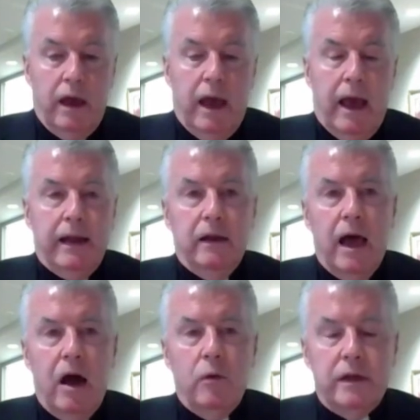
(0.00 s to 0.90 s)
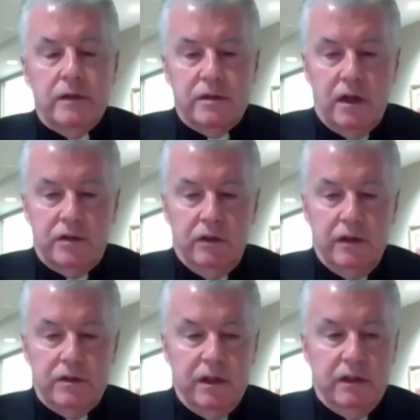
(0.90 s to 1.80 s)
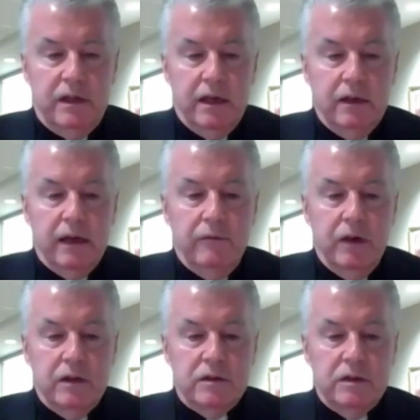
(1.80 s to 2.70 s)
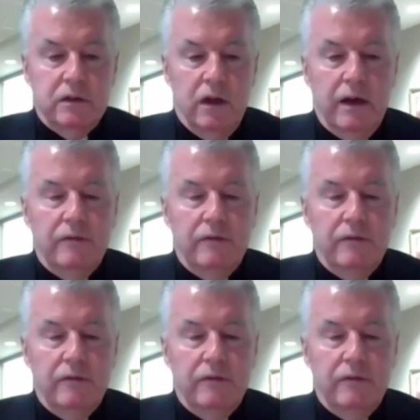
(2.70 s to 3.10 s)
and allowing such illicit killing of innocent life